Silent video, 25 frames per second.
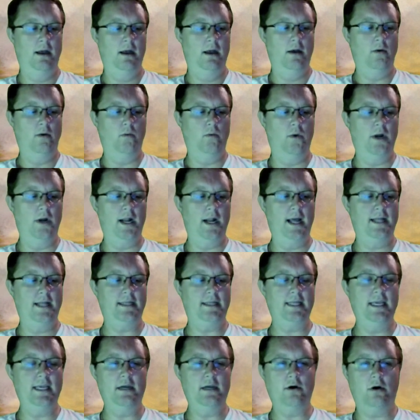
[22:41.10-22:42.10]
what I
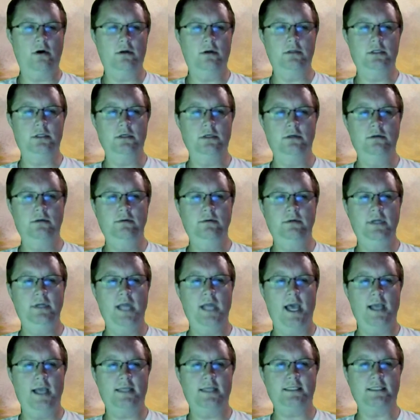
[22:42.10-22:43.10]
think I'll do
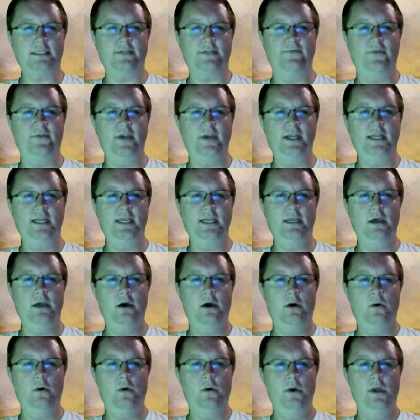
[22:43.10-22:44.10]
next
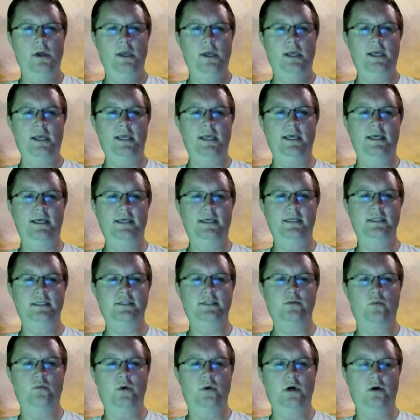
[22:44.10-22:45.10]
video is
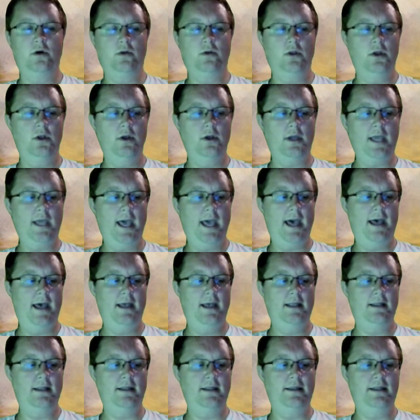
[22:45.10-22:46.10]
we'll look at
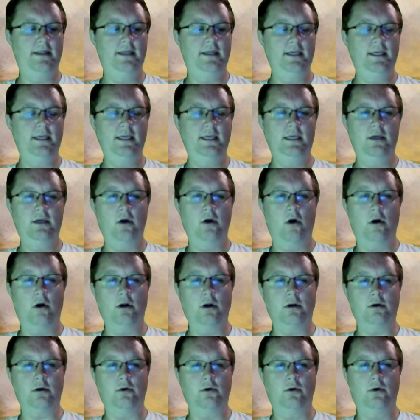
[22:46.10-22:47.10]
the
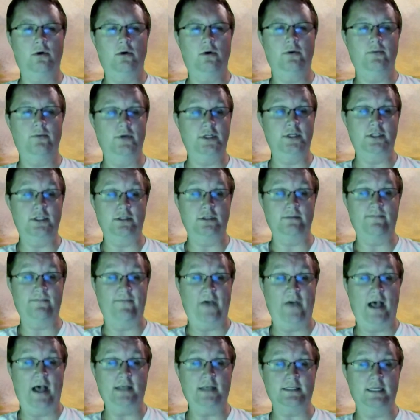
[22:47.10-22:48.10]
article, which is
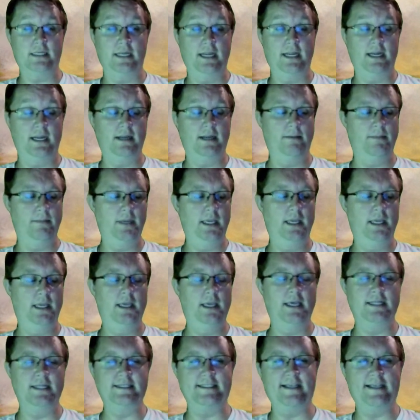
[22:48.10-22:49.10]
fascinating me,
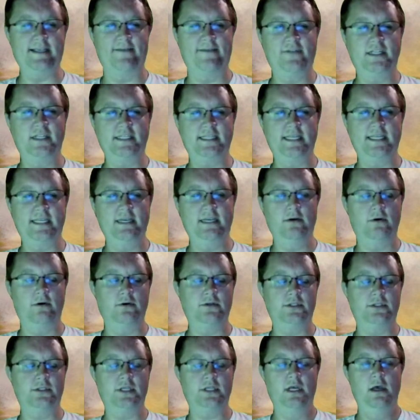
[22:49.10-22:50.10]
in Seven
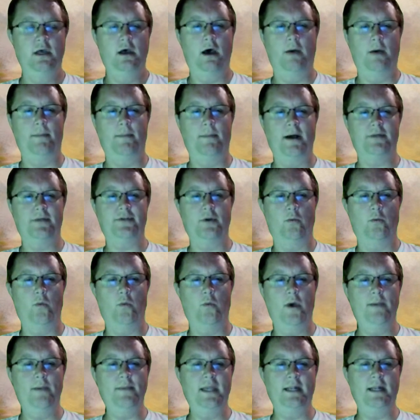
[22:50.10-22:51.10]
Seals about the
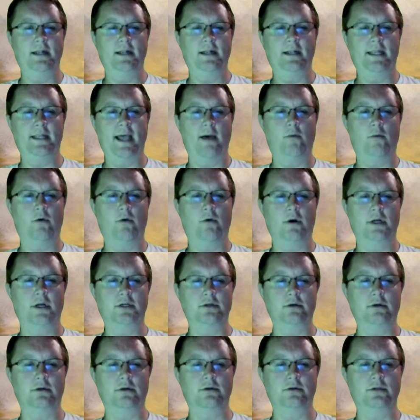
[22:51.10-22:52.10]
women that were
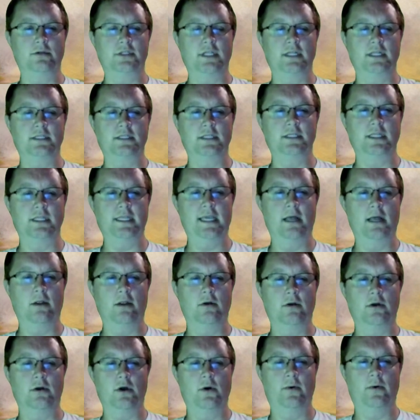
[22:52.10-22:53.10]
introduced into the Elu
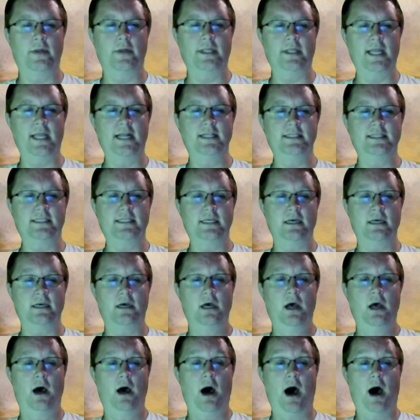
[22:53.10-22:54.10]
Cohen. That is a
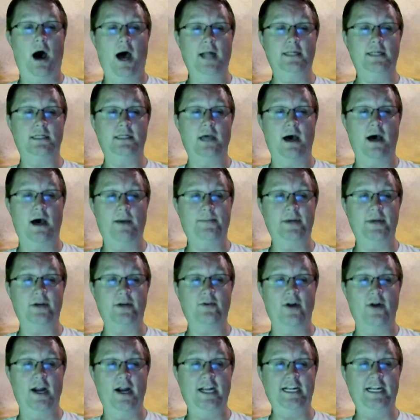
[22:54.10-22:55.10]
hot topic
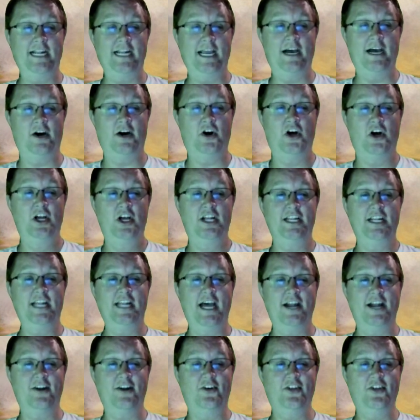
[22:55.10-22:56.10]
right now,
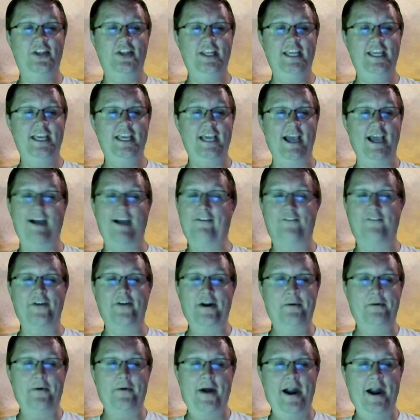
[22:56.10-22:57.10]
not only
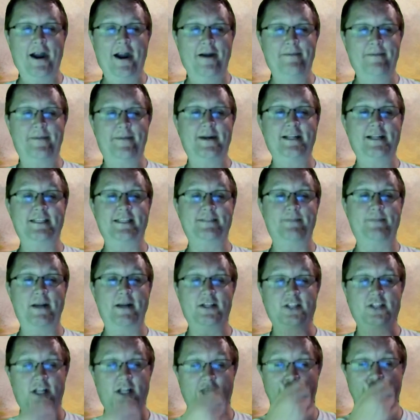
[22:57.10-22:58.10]
everywhere, but
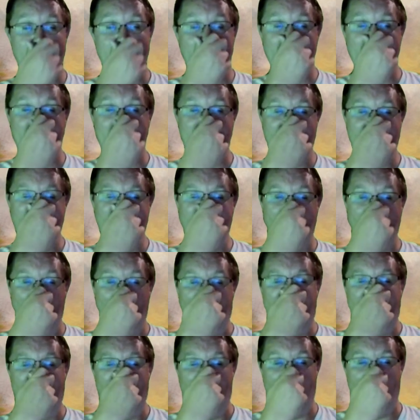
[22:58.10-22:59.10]
especially in
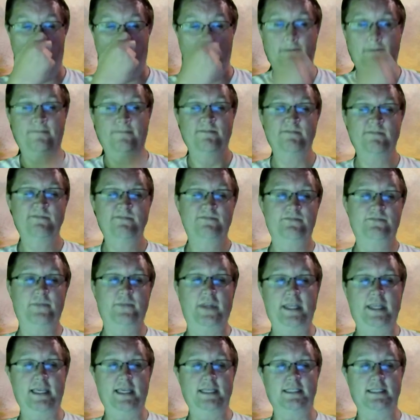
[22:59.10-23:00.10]
uh,
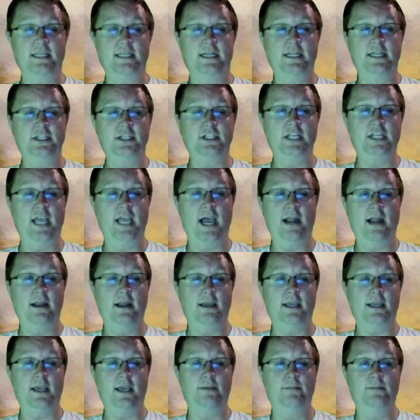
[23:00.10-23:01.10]
these initiatic and